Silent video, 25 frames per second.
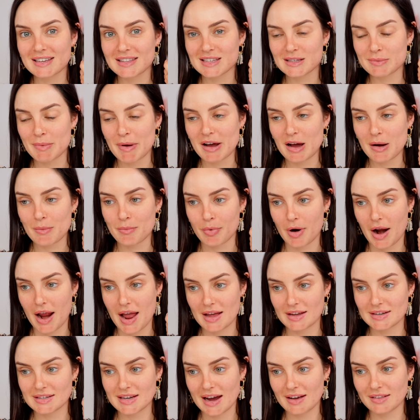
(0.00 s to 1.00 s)
this makeup
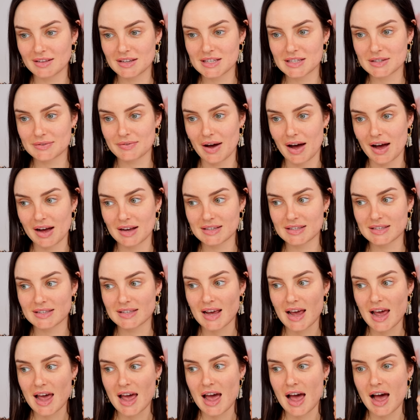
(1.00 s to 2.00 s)
brand, Ellis Faas,
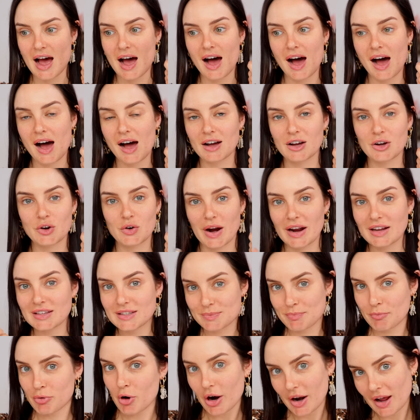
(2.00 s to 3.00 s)

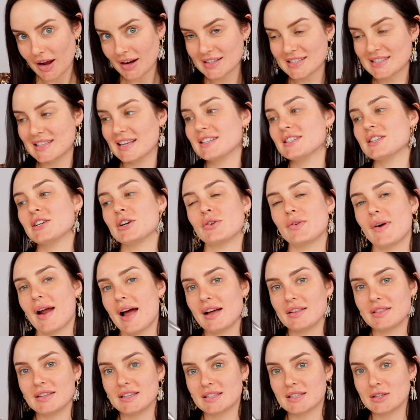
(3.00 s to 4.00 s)
creates products centered
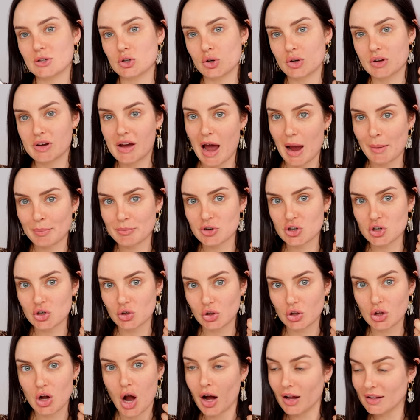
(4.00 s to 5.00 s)
around this little
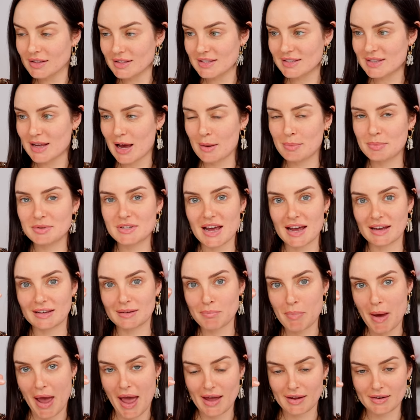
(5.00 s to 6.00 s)
capsule concept
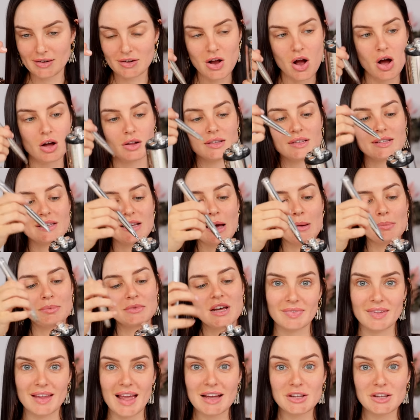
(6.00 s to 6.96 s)
and pen concept.